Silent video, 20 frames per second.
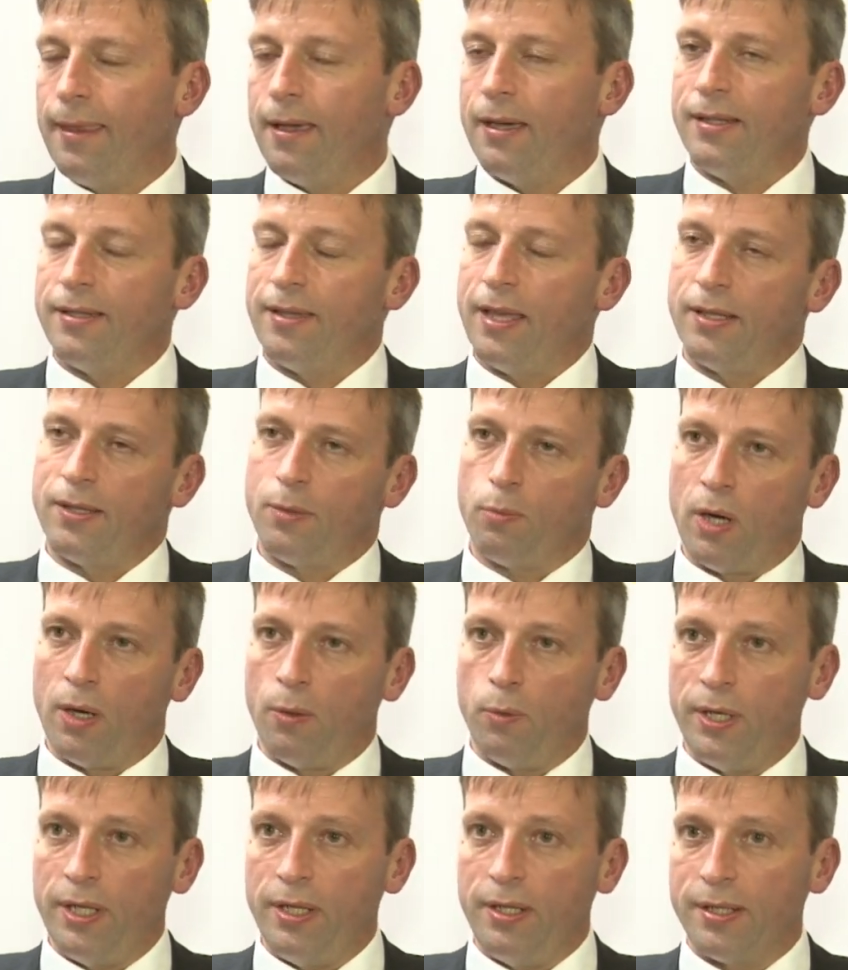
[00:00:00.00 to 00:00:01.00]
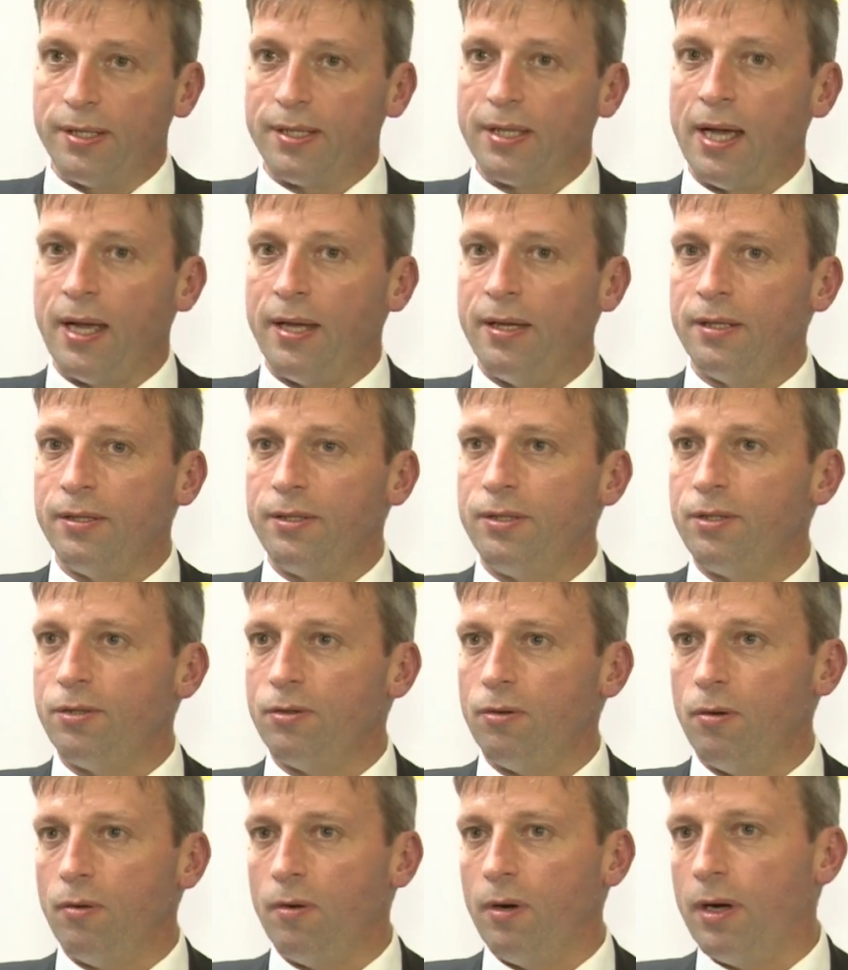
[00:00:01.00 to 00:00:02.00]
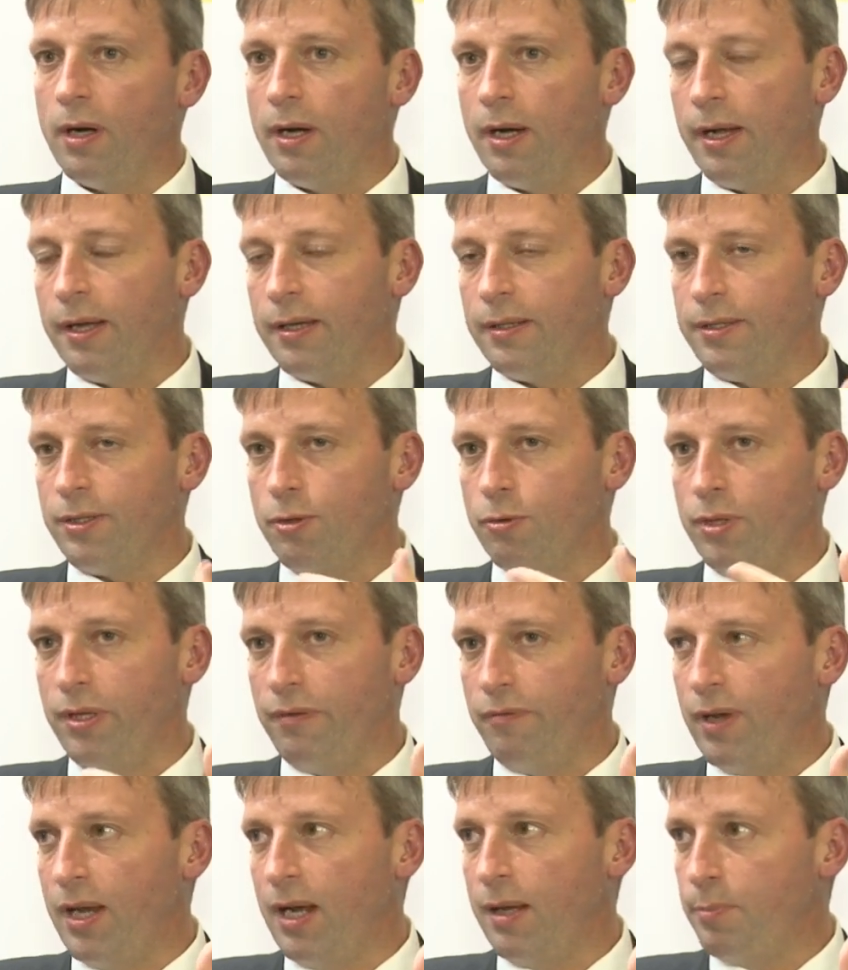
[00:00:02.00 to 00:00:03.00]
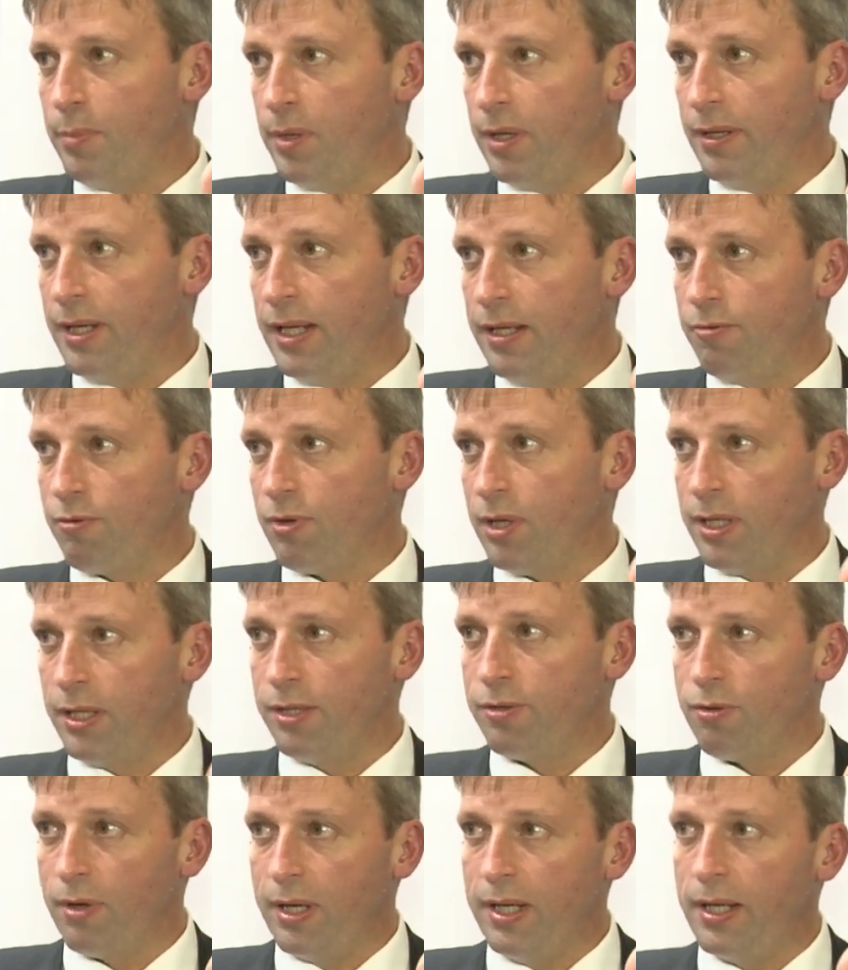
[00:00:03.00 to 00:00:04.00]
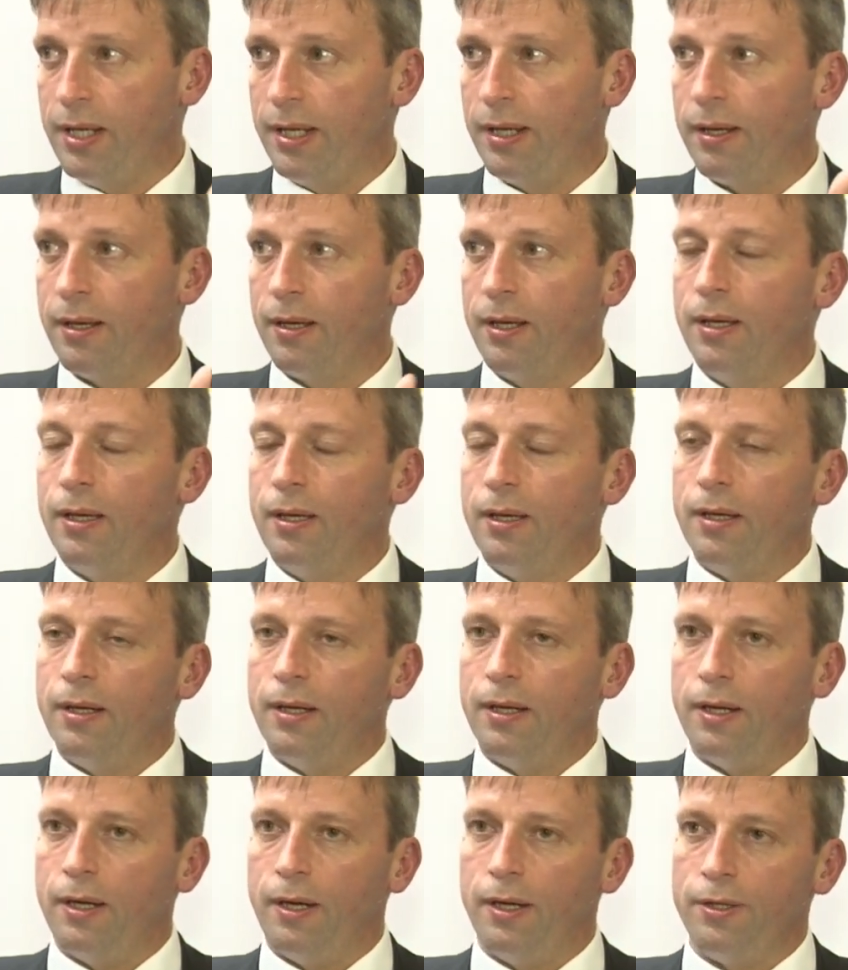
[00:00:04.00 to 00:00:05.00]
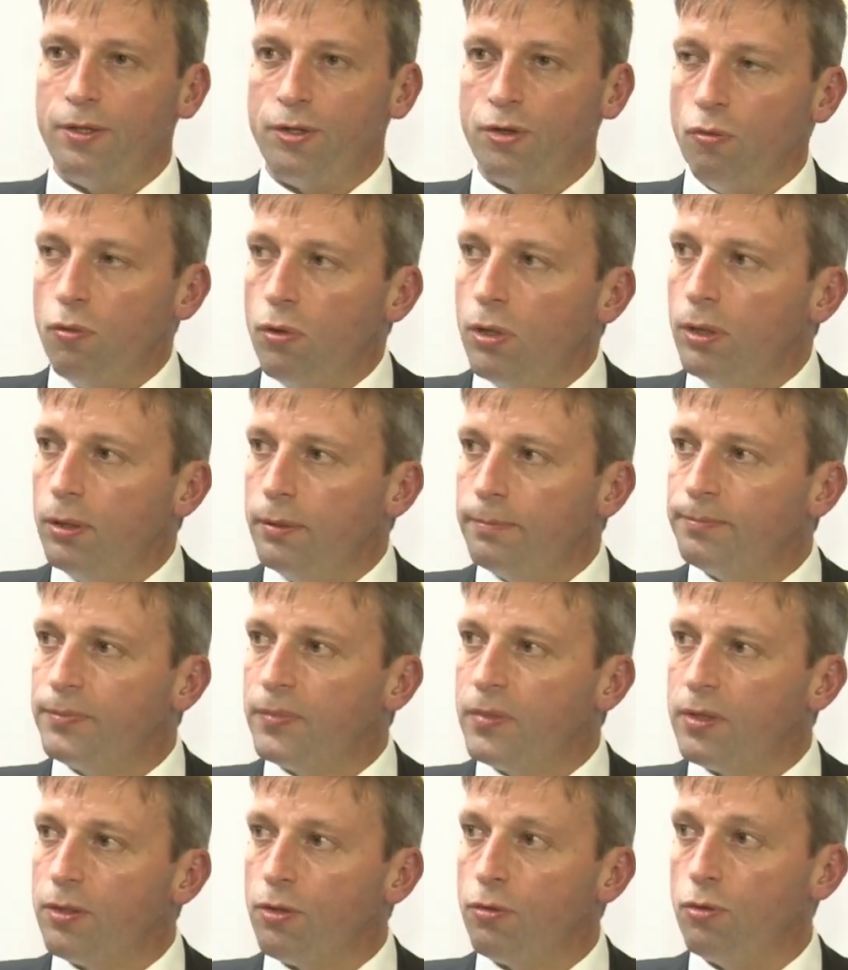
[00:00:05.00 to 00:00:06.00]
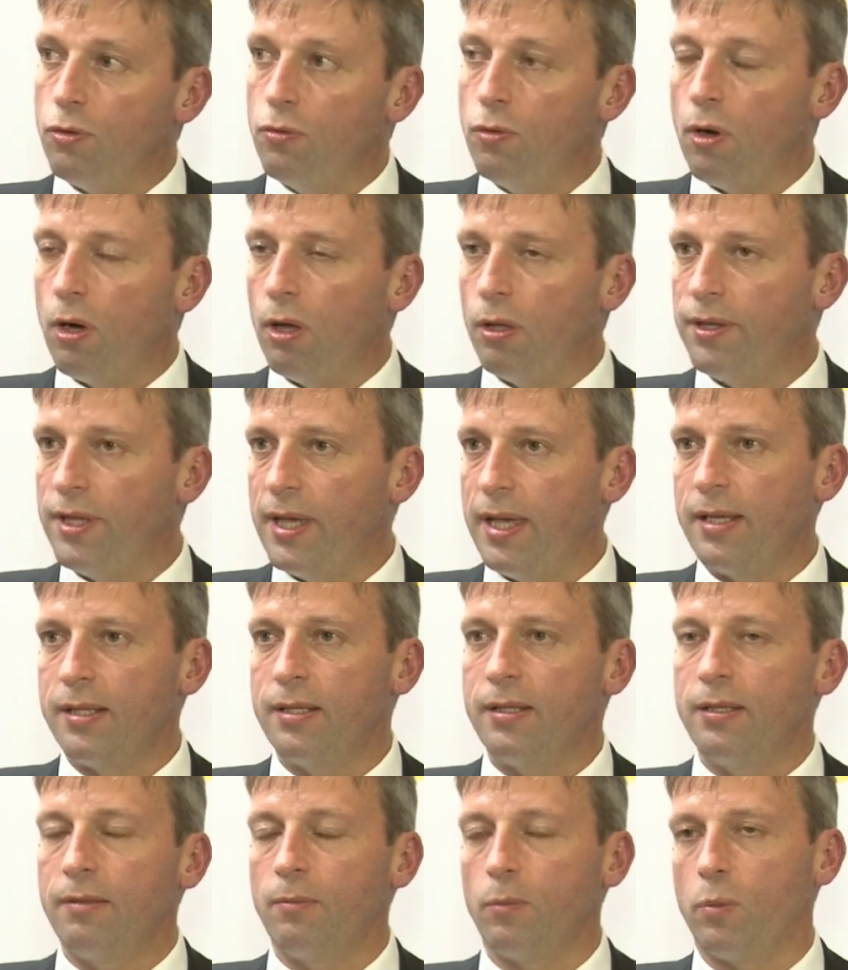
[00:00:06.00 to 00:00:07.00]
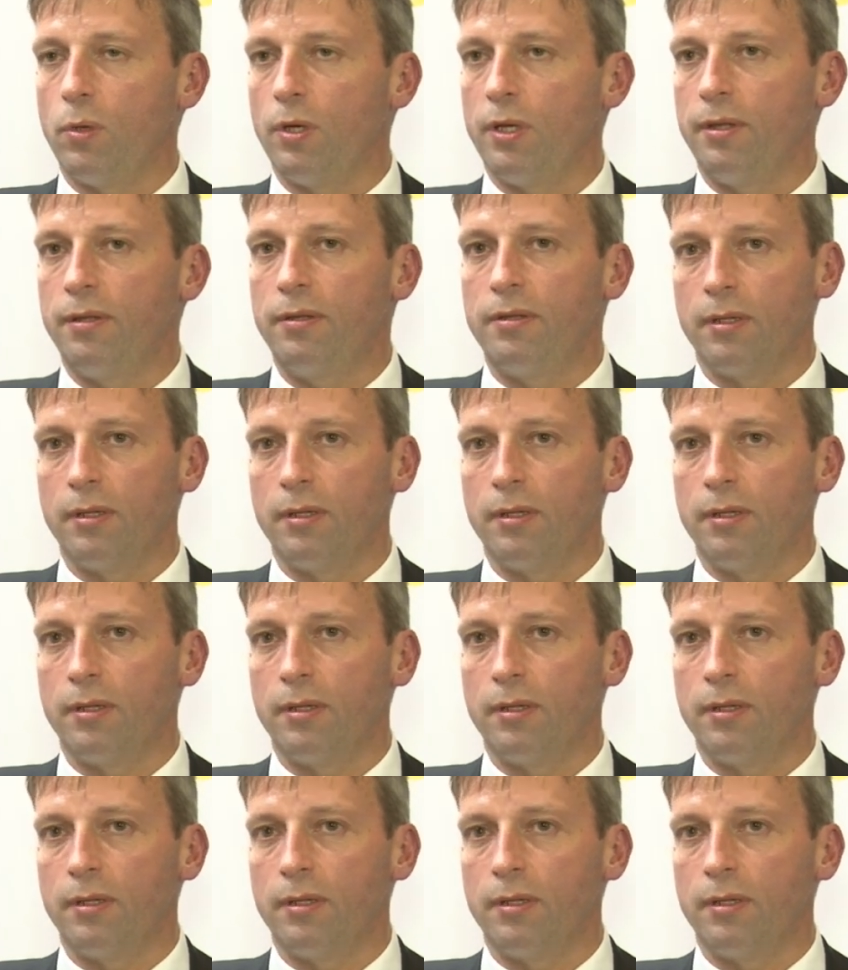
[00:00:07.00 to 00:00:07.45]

And that's why we decided to develop an intraday trading tool to do all that with